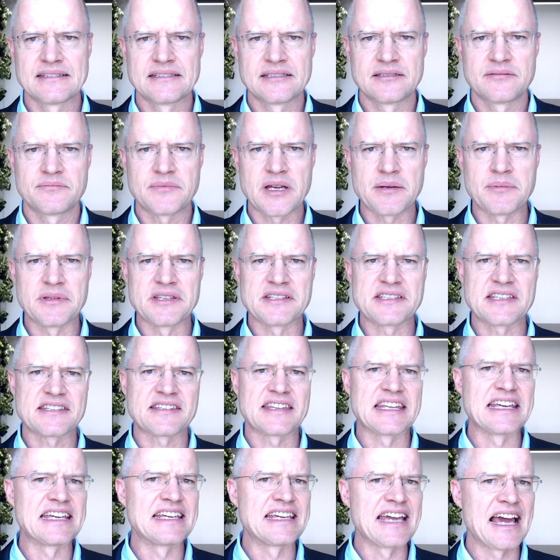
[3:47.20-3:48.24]
maybe this is
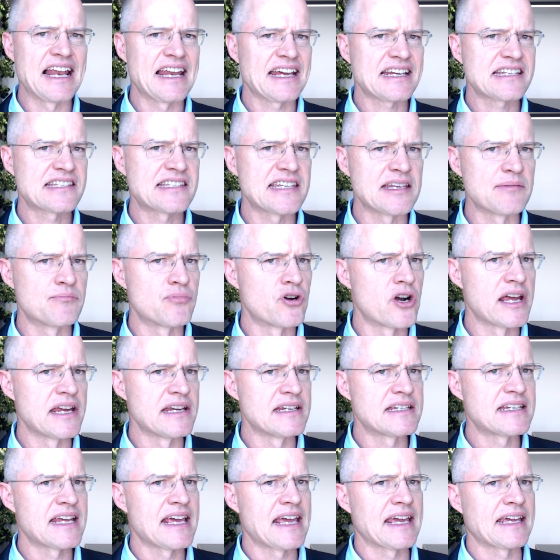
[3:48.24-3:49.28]
the galaxy
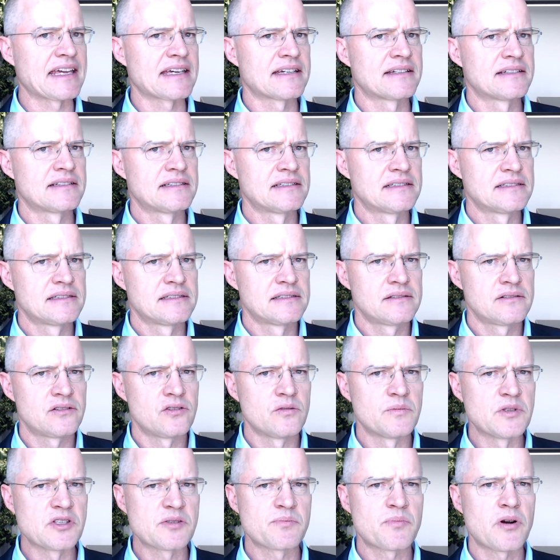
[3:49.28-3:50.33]
brain take.
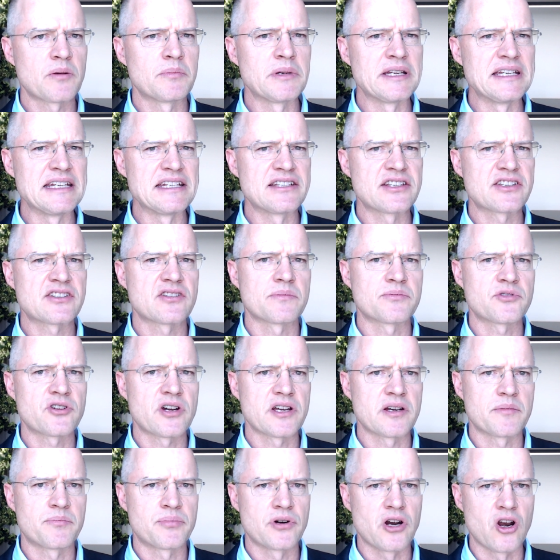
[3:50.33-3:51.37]
Humans probably need to stop
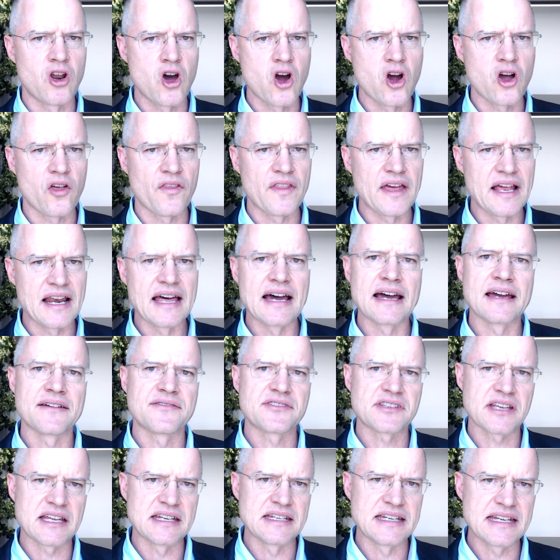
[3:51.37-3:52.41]
trying to prolong their
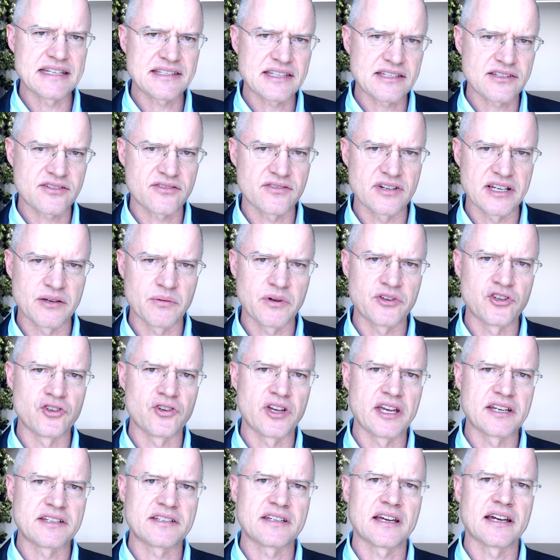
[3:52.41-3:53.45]
lives unnecessarily when you
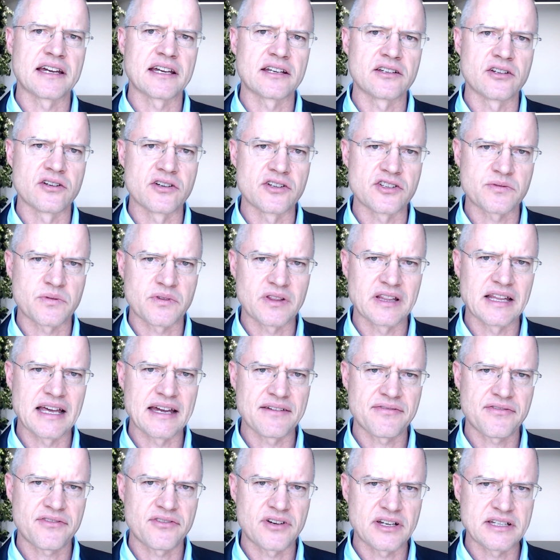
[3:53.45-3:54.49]
get diagnosed with
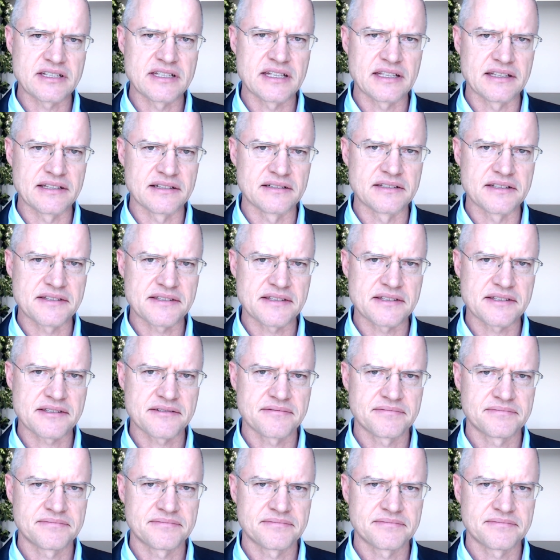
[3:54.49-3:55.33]
life-threatening illnesses.